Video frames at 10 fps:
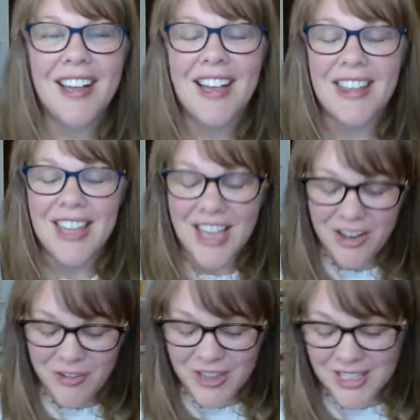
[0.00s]
God, thank
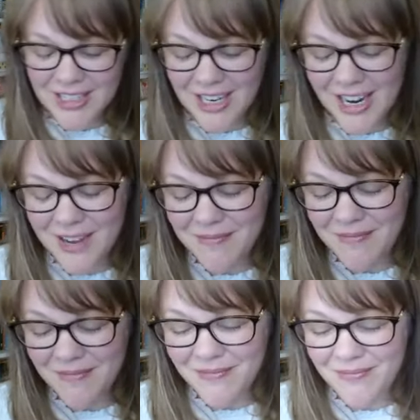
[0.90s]
you for this
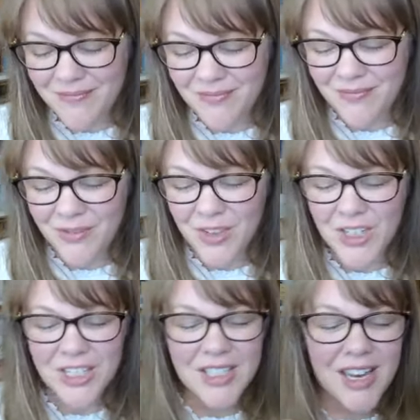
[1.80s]
time, for
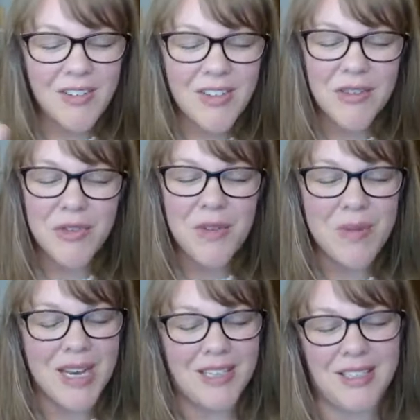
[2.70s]
just even a few
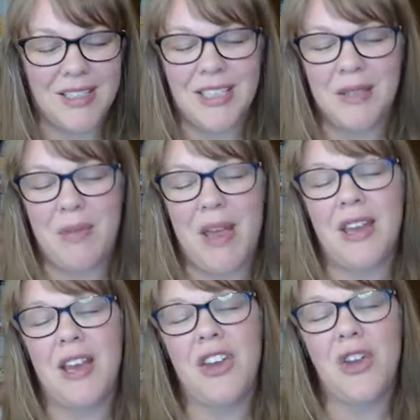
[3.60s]
minutes to
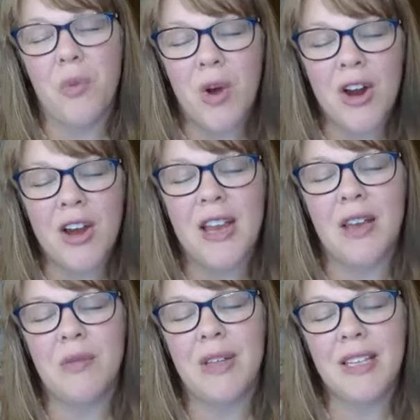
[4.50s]
spend in your word
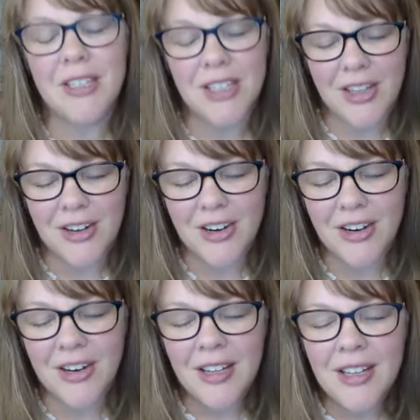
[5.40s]
and with each other,